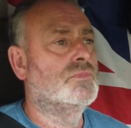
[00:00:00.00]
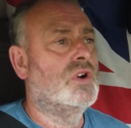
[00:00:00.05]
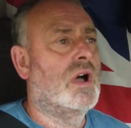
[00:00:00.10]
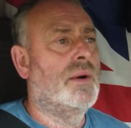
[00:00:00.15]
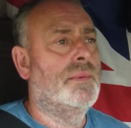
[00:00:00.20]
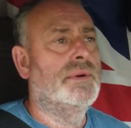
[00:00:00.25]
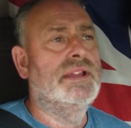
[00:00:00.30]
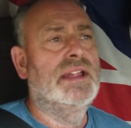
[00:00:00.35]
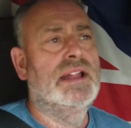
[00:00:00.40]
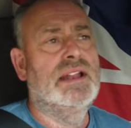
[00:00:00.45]

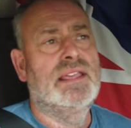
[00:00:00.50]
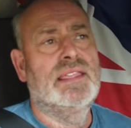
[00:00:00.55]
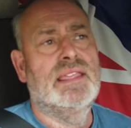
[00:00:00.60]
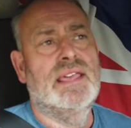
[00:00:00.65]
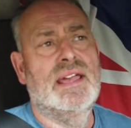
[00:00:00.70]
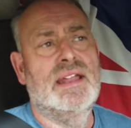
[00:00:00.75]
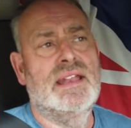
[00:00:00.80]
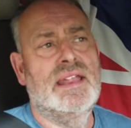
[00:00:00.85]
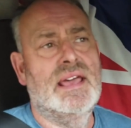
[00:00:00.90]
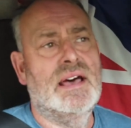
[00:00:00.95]
Right, we're nearly
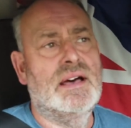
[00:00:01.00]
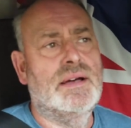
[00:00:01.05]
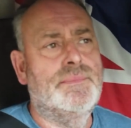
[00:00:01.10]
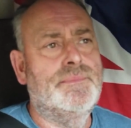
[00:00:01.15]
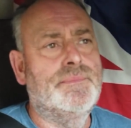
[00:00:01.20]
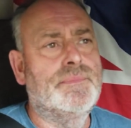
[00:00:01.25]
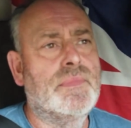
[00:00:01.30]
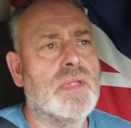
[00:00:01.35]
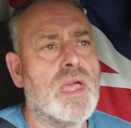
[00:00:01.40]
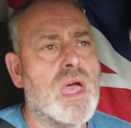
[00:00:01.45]
there
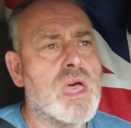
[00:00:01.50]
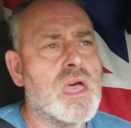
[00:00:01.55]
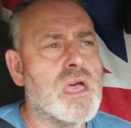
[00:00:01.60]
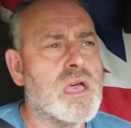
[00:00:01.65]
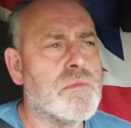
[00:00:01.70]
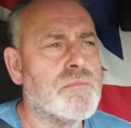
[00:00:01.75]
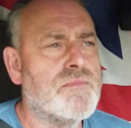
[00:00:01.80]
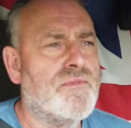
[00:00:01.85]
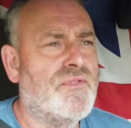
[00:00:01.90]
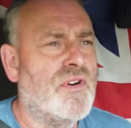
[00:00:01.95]
now.
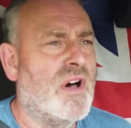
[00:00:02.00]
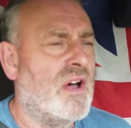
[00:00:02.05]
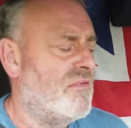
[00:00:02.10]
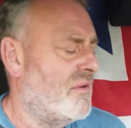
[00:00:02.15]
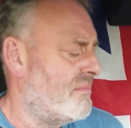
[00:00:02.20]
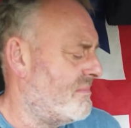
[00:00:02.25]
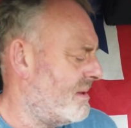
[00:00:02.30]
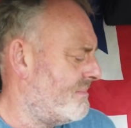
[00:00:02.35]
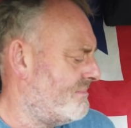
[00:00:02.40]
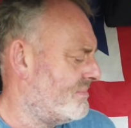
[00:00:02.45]
Um, if I
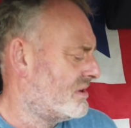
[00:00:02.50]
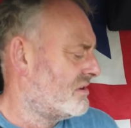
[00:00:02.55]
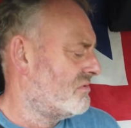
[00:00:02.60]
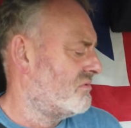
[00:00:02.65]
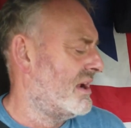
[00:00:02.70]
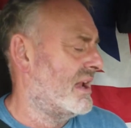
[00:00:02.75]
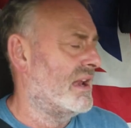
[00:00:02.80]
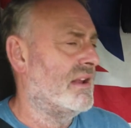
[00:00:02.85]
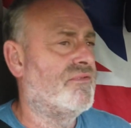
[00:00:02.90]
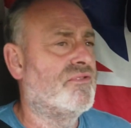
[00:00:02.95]
remember
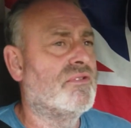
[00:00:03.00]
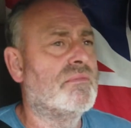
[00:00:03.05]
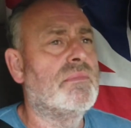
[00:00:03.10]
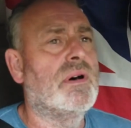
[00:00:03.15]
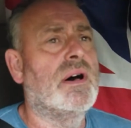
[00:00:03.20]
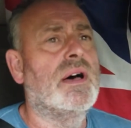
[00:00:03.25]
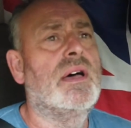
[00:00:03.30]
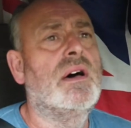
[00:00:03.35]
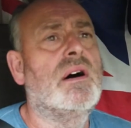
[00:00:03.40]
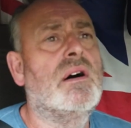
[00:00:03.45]
correctly
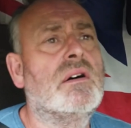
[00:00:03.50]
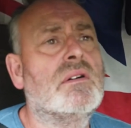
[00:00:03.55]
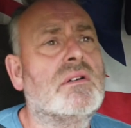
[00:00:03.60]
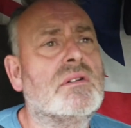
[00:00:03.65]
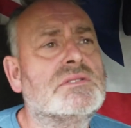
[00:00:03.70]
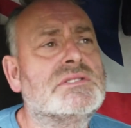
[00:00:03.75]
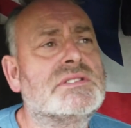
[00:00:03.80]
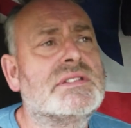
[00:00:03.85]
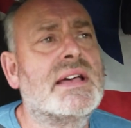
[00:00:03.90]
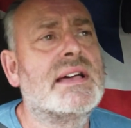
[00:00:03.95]
from my
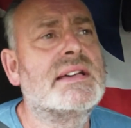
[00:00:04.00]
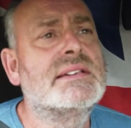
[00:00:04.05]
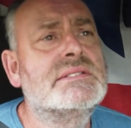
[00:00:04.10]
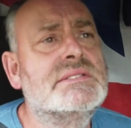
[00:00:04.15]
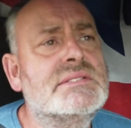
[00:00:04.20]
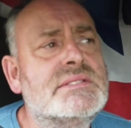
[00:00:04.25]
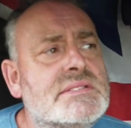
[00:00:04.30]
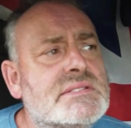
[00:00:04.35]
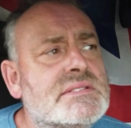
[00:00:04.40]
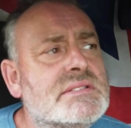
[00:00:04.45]
Argos
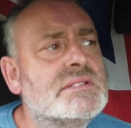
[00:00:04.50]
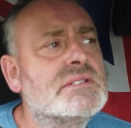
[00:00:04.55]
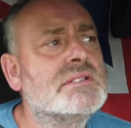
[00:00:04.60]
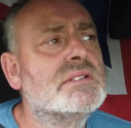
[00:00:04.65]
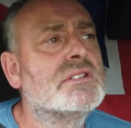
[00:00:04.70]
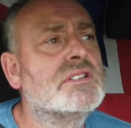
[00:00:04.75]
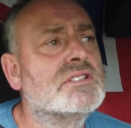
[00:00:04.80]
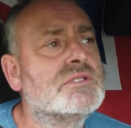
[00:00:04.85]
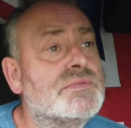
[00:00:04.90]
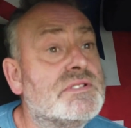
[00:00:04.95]
days,
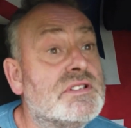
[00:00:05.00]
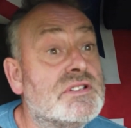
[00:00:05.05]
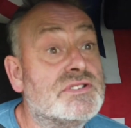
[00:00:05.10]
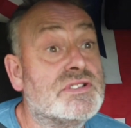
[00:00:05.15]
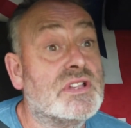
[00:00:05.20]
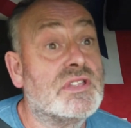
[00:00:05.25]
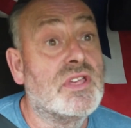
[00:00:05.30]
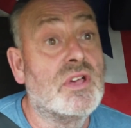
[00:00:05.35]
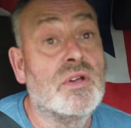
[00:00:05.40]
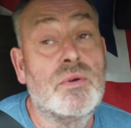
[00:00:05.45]
because we
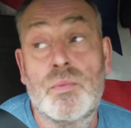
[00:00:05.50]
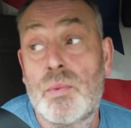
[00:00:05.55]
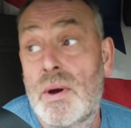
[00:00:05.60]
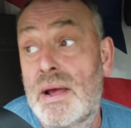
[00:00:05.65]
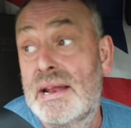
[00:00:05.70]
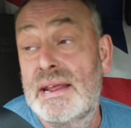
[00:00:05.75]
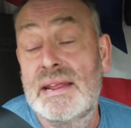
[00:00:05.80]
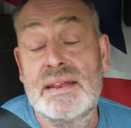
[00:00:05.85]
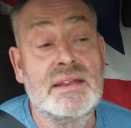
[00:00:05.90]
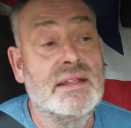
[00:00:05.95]
used to do
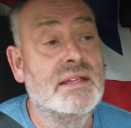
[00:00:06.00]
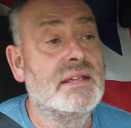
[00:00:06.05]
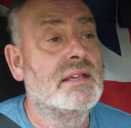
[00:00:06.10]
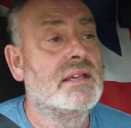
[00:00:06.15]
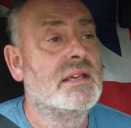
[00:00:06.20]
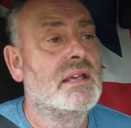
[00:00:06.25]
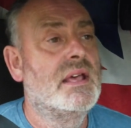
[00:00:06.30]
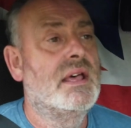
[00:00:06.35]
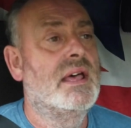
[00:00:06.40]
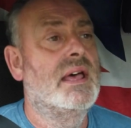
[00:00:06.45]
Welwyn,
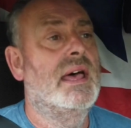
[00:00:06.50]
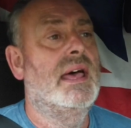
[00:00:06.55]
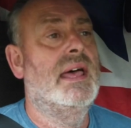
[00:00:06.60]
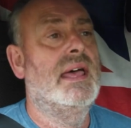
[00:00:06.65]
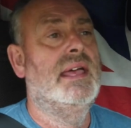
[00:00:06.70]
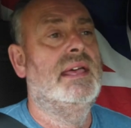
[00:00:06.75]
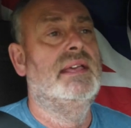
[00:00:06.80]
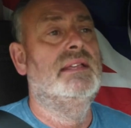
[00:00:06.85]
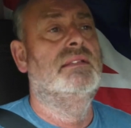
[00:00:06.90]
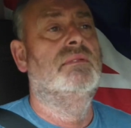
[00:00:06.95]

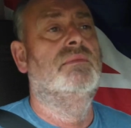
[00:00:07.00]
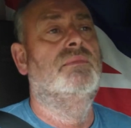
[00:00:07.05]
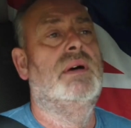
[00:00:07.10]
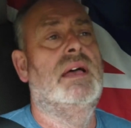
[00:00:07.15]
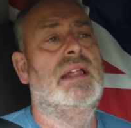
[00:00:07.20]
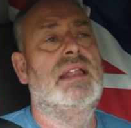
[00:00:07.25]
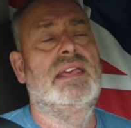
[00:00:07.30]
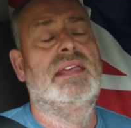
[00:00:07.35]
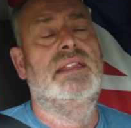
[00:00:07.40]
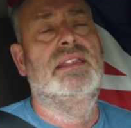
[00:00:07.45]
and um,
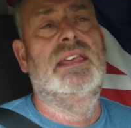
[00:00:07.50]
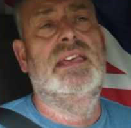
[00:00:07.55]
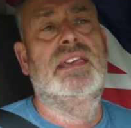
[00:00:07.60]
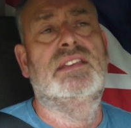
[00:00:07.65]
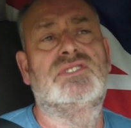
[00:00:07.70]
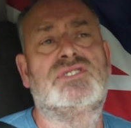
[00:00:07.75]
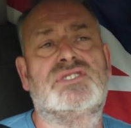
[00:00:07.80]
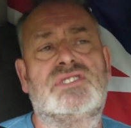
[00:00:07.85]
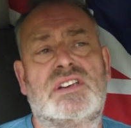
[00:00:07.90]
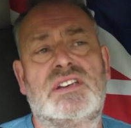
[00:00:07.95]
Welwyn,
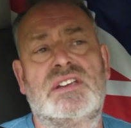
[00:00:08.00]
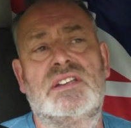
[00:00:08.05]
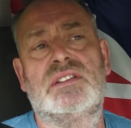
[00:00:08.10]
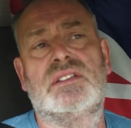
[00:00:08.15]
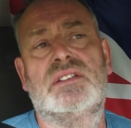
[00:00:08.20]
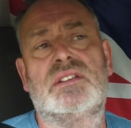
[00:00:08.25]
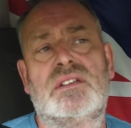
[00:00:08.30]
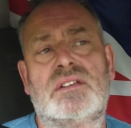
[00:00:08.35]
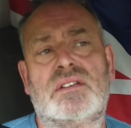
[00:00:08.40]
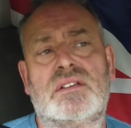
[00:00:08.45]

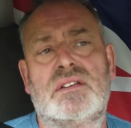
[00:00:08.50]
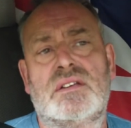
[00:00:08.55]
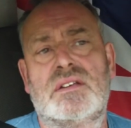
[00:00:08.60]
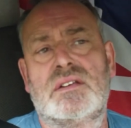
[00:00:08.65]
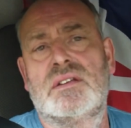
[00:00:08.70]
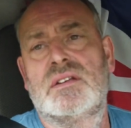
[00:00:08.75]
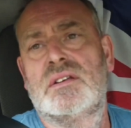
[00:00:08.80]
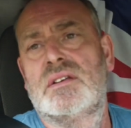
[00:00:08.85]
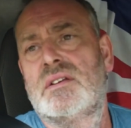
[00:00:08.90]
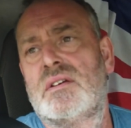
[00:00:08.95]
Hitchin,
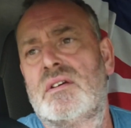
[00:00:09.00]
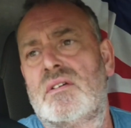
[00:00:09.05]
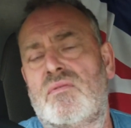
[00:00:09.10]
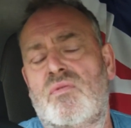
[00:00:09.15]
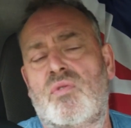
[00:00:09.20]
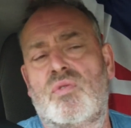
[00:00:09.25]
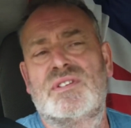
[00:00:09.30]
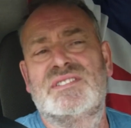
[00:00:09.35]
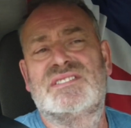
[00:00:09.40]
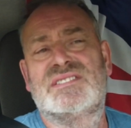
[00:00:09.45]

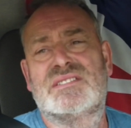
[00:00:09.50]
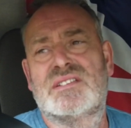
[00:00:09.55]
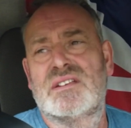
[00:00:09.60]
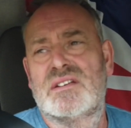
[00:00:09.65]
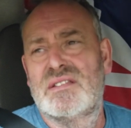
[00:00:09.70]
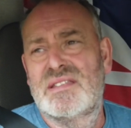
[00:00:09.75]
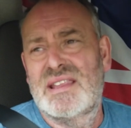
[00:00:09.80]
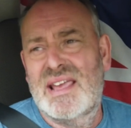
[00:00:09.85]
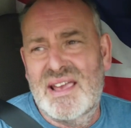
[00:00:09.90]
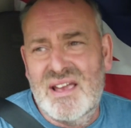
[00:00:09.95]

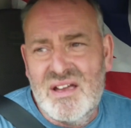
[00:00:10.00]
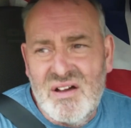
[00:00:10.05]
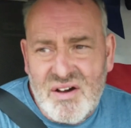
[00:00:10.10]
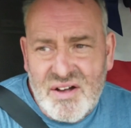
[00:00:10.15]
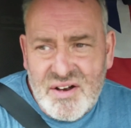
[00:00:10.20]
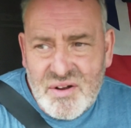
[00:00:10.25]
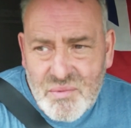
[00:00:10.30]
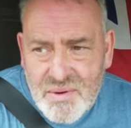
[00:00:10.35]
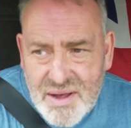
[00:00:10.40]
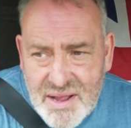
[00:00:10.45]
Royston, that
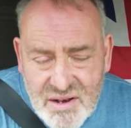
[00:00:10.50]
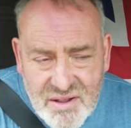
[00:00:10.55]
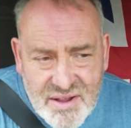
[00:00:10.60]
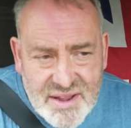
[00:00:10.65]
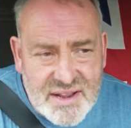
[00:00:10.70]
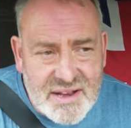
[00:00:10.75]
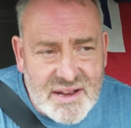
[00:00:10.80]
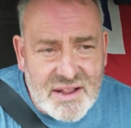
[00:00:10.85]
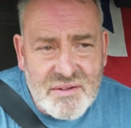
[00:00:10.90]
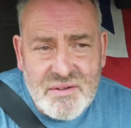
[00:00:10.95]
kind of way,
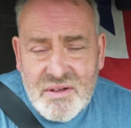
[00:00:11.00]
like you